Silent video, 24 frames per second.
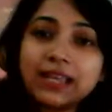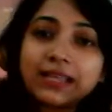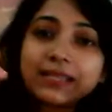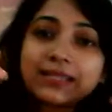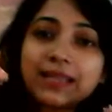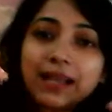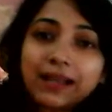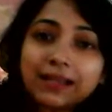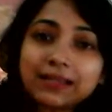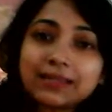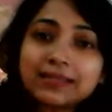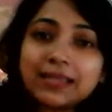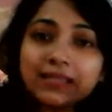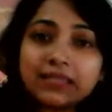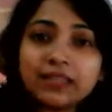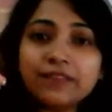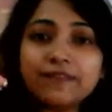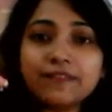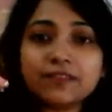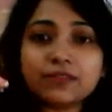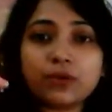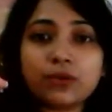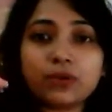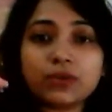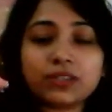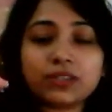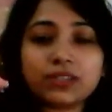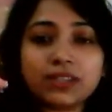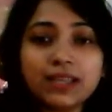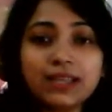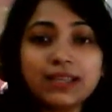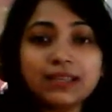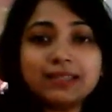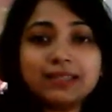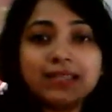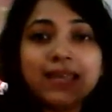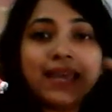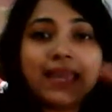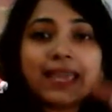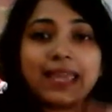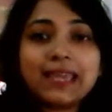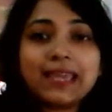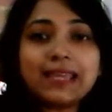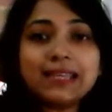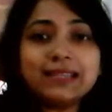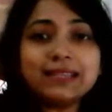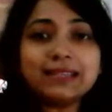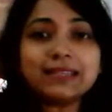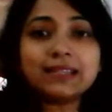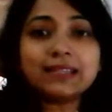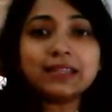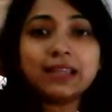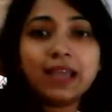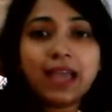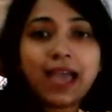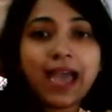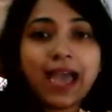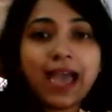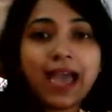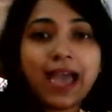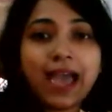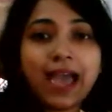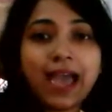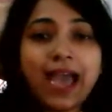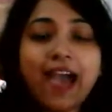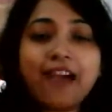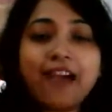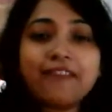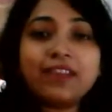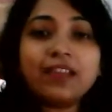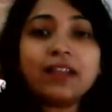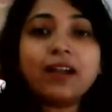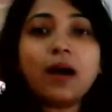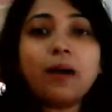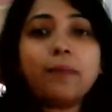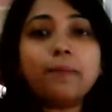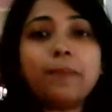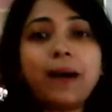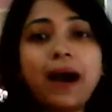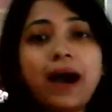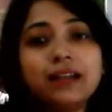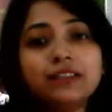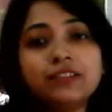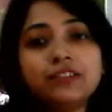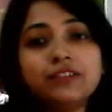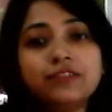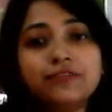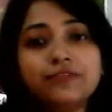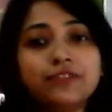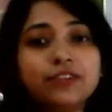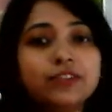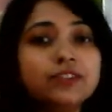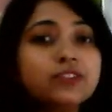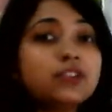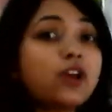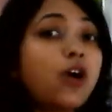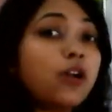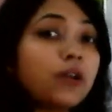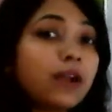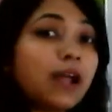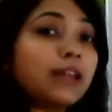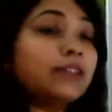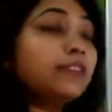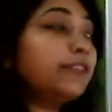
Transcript: Successive sources is having a path difference, or